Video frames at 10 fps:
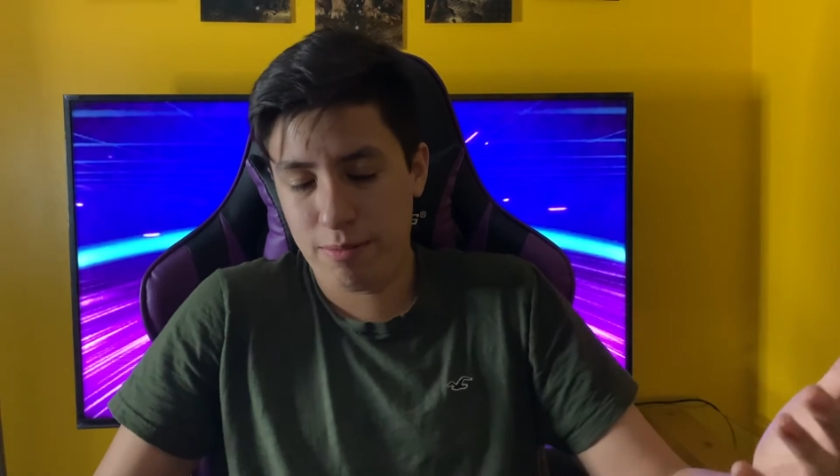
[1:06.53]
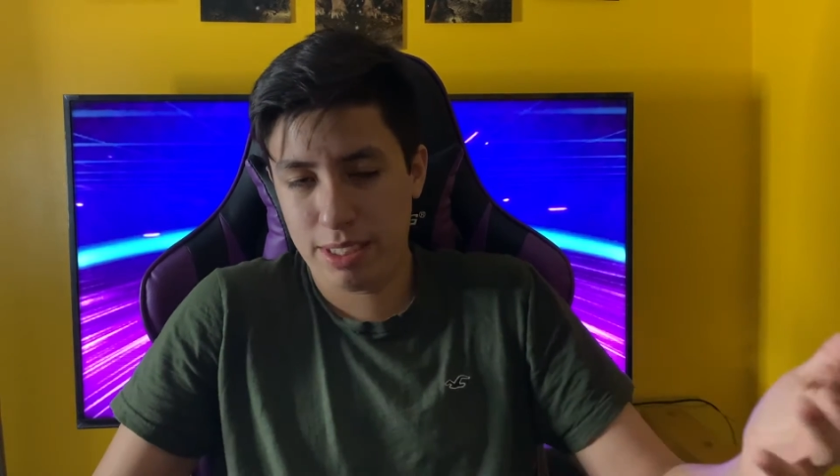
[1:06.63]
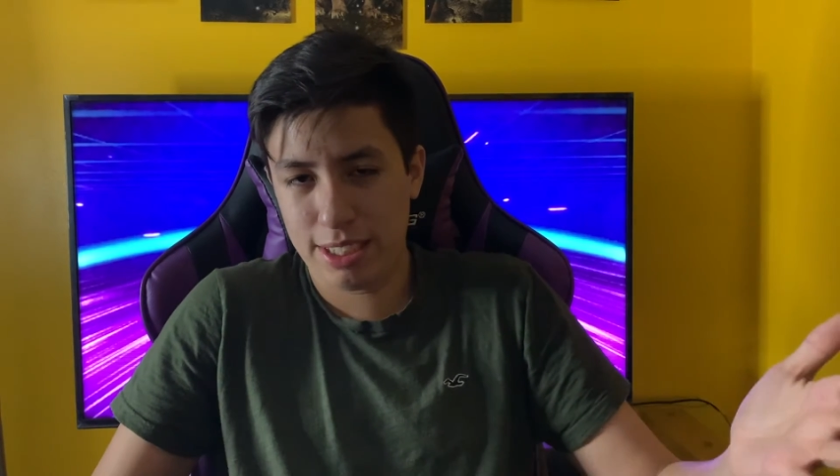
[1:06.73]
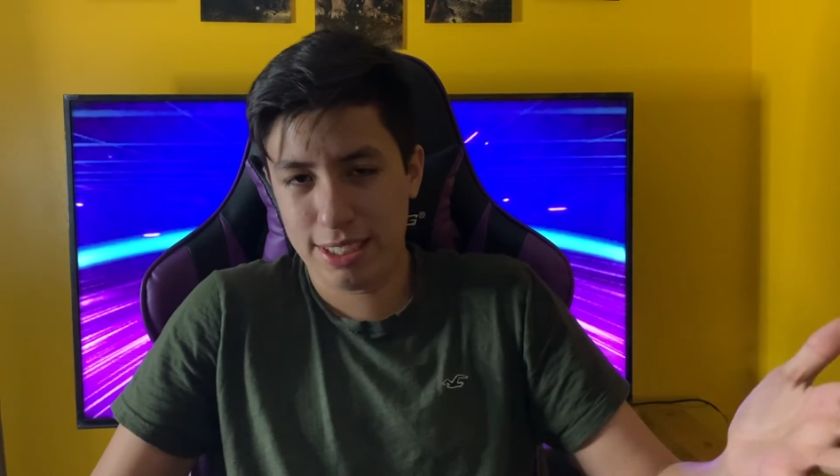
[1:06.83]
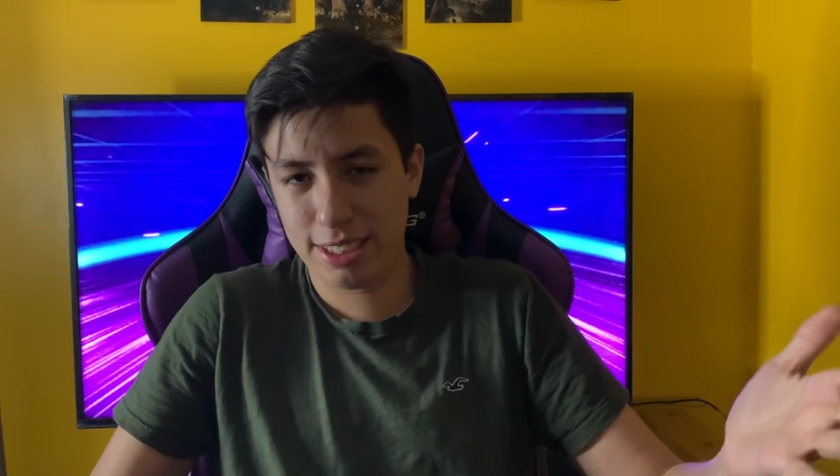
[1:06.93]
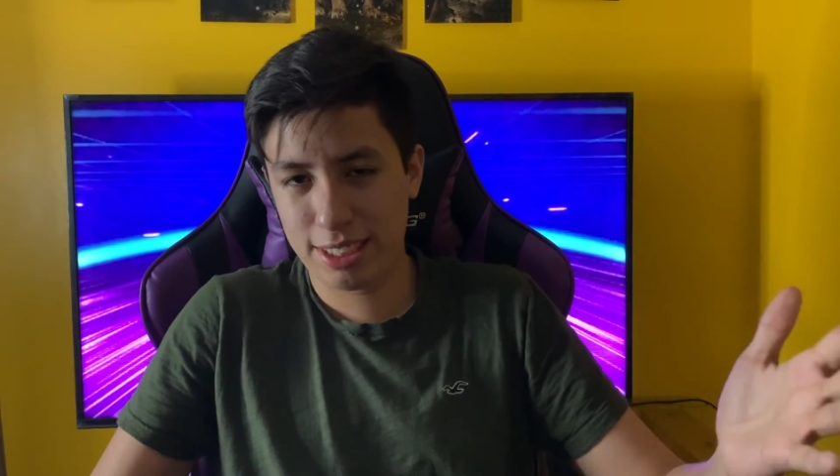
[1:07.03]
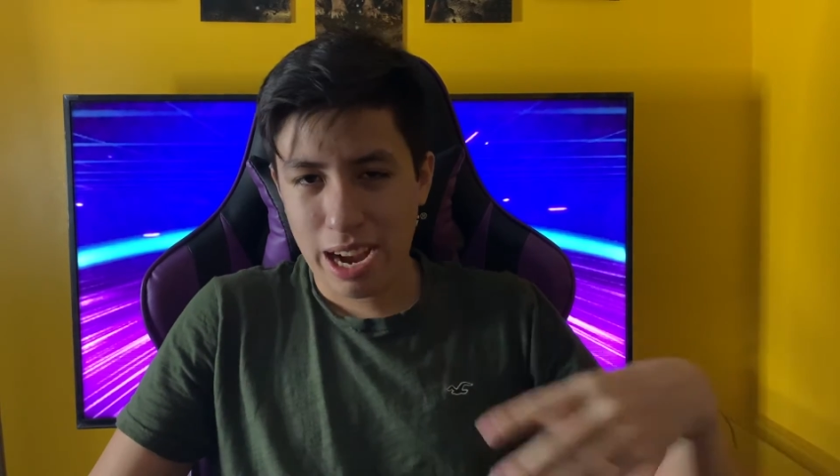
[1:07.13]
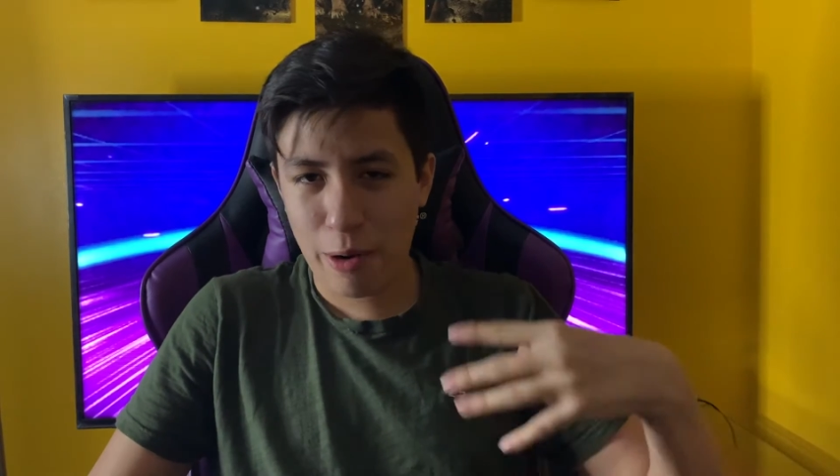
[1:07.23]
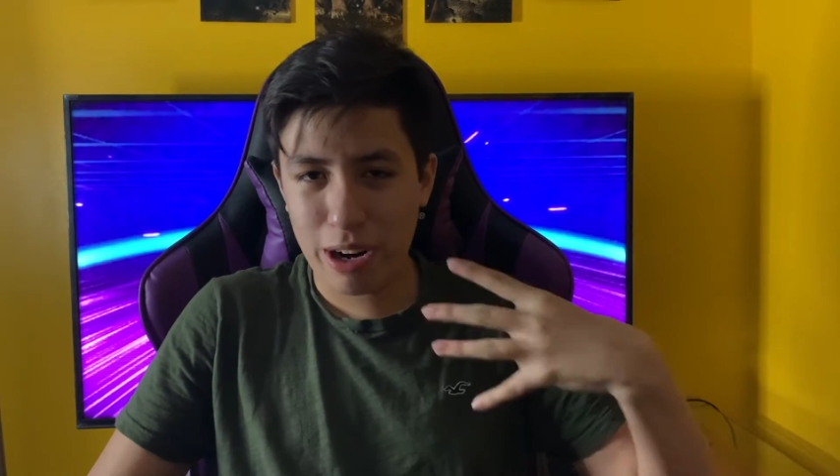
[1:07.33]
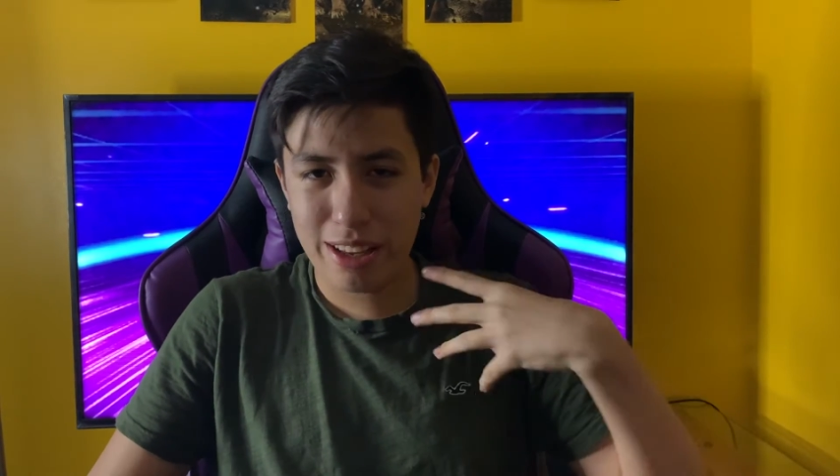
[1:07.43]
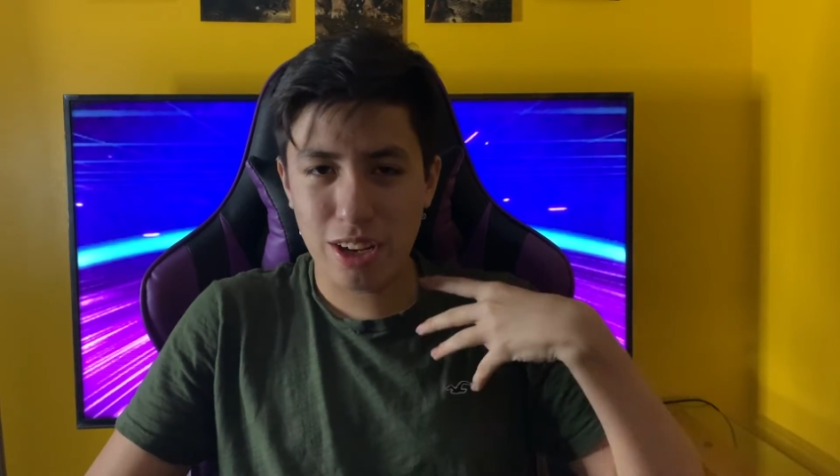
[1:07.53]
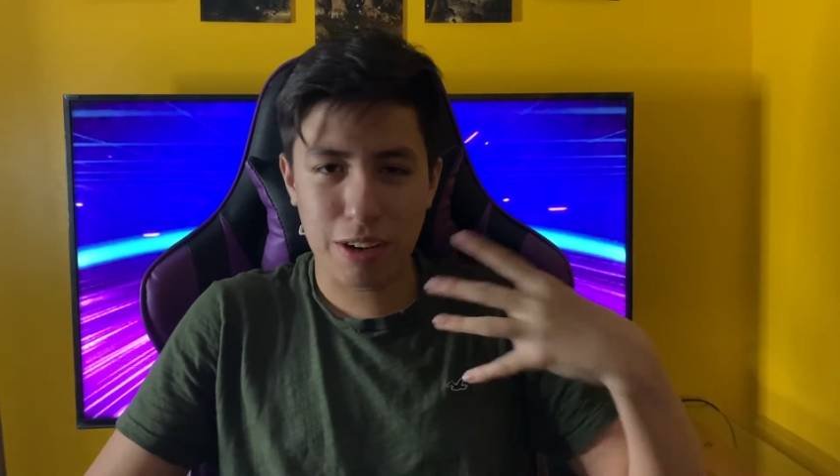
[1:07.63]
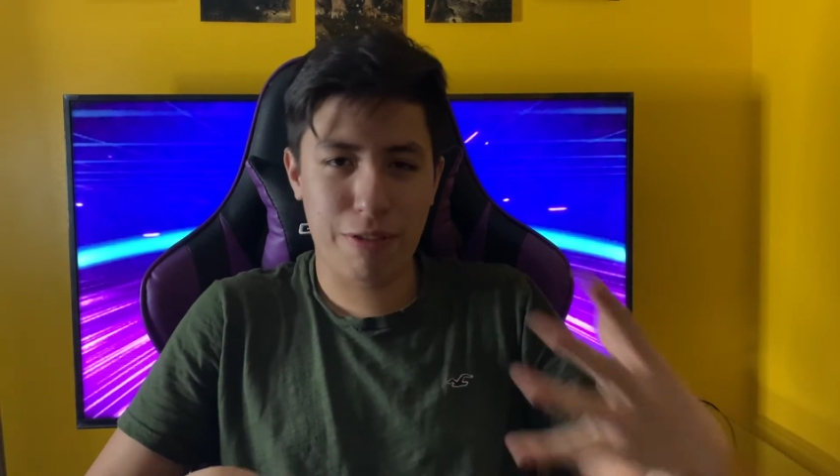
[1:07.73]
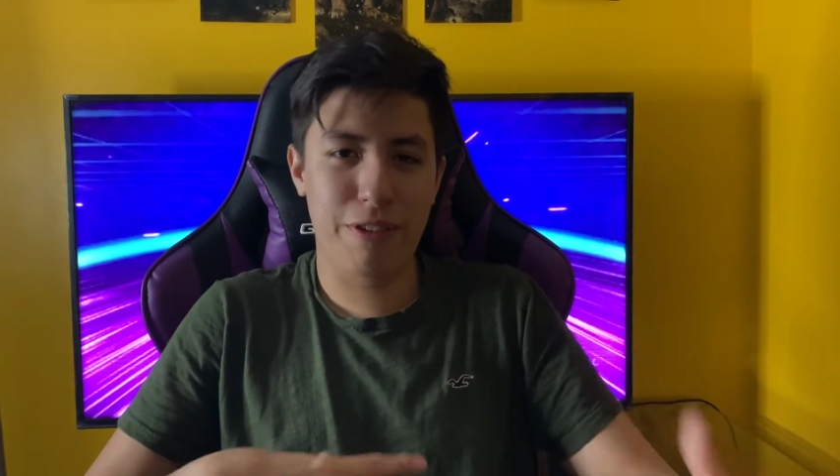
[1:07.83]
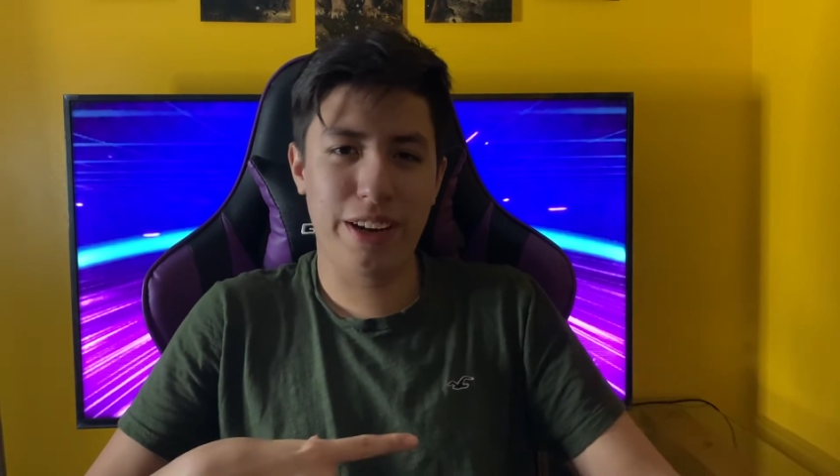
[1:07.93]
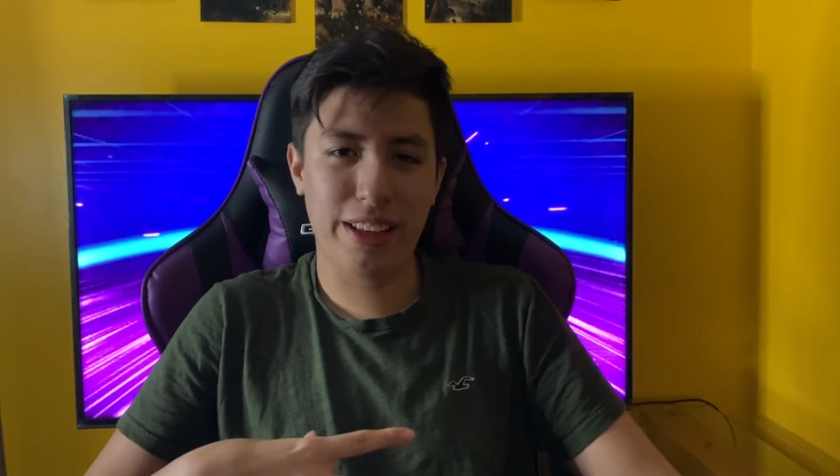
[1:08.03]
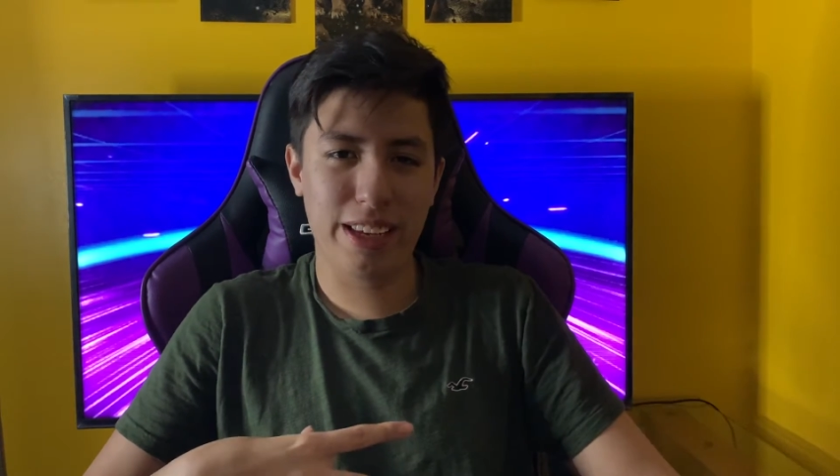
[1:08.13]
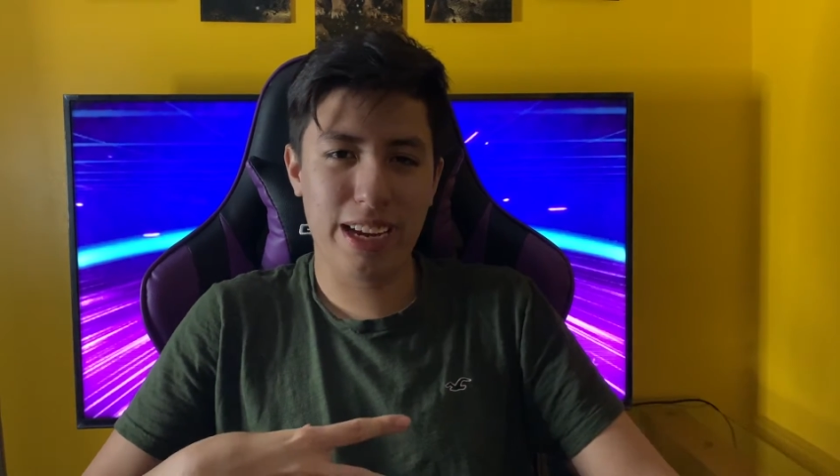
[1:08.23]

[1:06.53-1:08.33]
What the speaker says: because I want to talk freely.